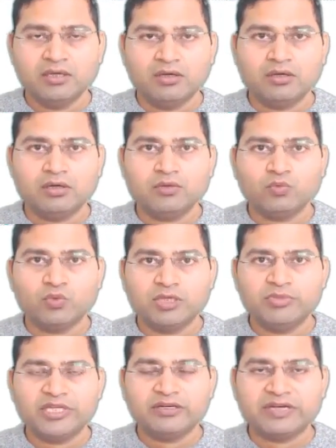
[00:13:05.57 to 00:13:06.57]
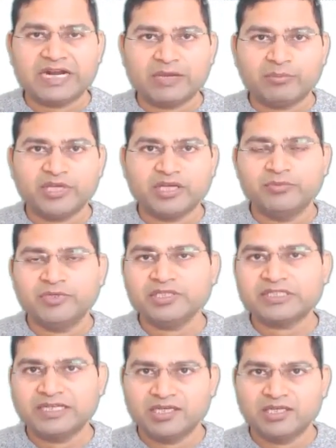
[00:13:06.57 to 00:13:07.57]
or we'll be wrapping up the
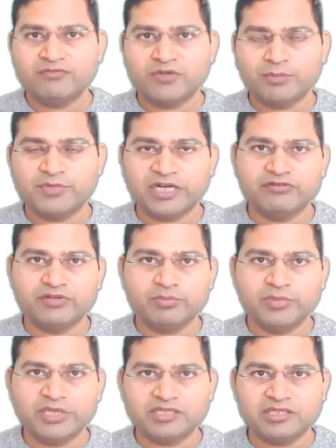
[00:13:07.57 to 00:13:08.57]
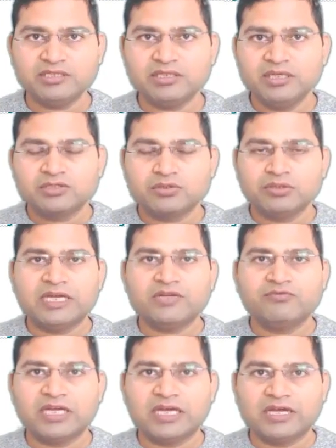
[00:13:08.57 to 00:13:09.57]
Selenium WebDriver methods so that
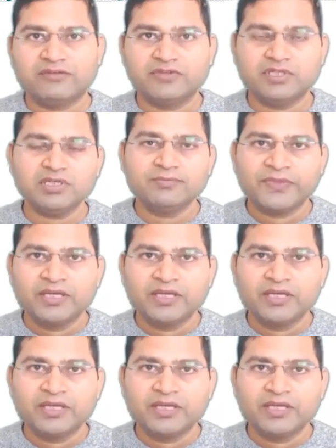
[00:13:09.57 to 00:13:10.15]
we have the